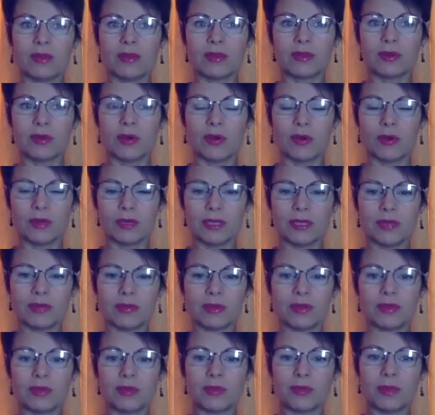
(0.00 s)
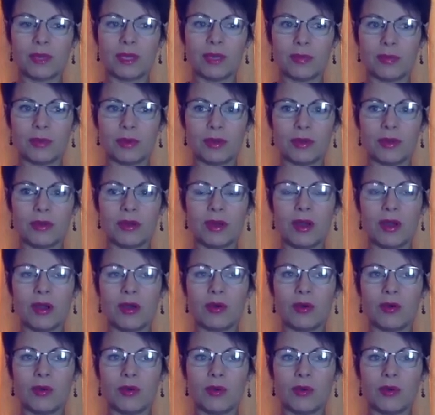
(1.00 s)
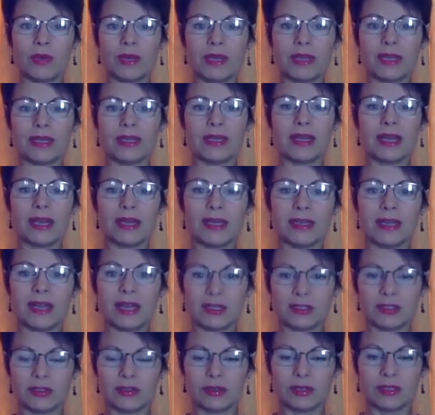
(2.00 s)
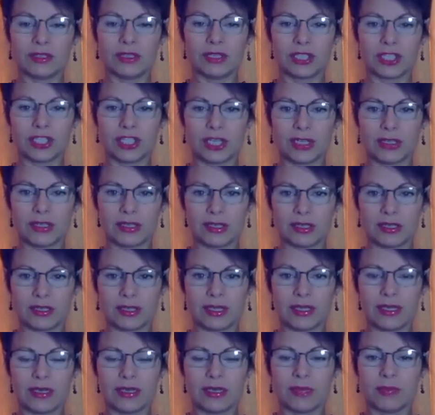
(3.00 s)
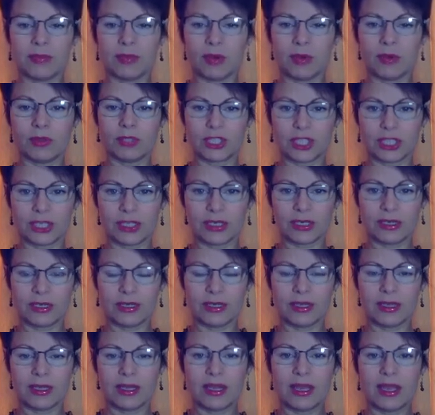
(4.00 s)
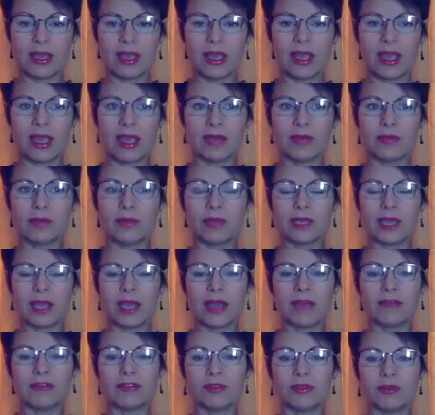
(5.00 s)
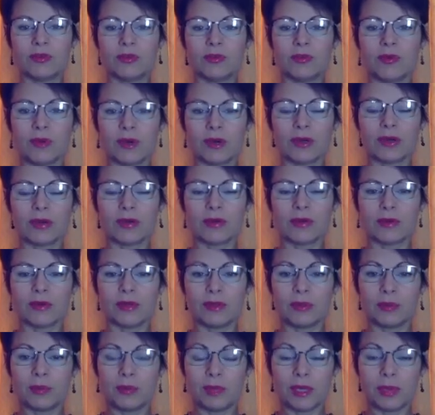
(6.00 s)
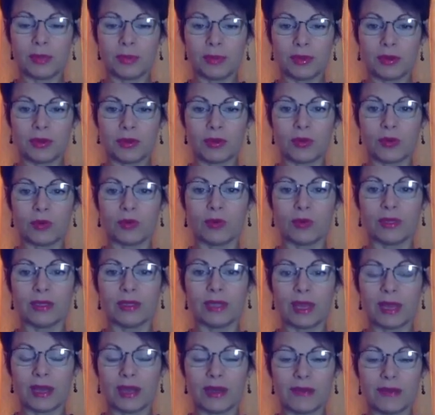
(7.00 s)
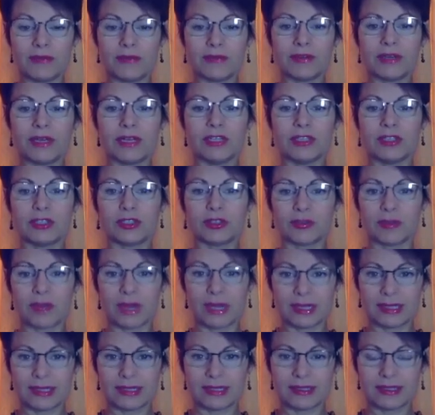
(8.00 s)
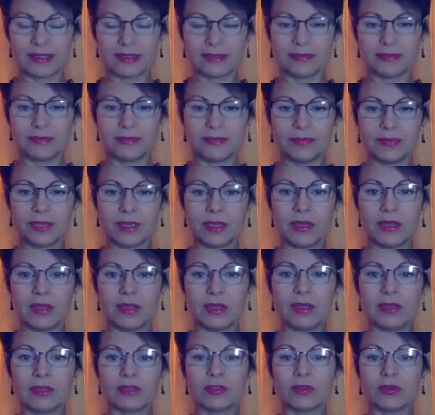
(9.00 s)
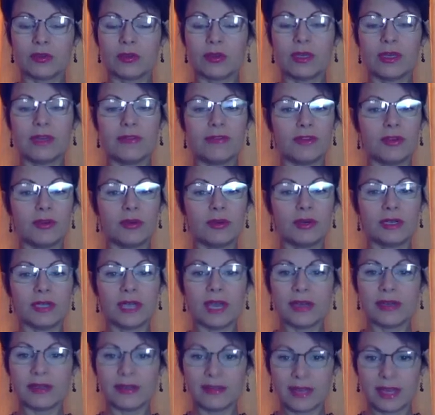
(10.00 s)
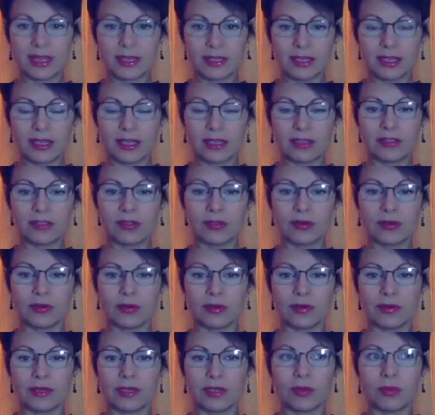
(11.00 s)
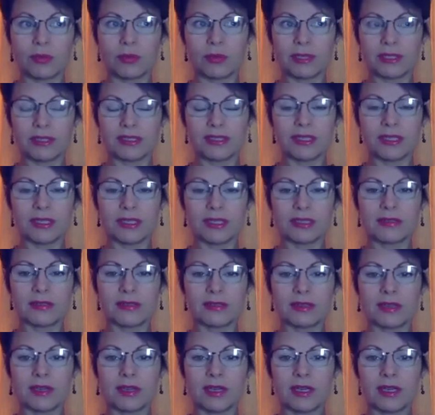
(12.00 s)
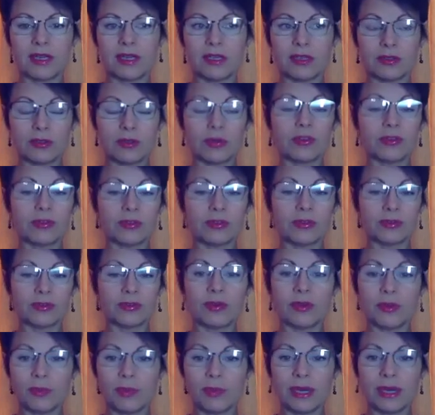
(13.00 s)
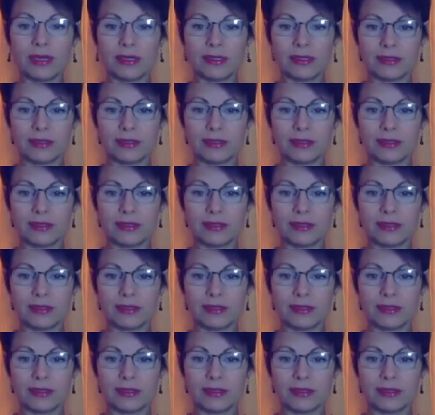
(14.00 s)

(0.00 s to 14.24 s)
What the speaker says: only with people who we can connect to energetically and emotionally. And we have to work with people who we love and trust. So if you are not in that category, your business is going to fall apart.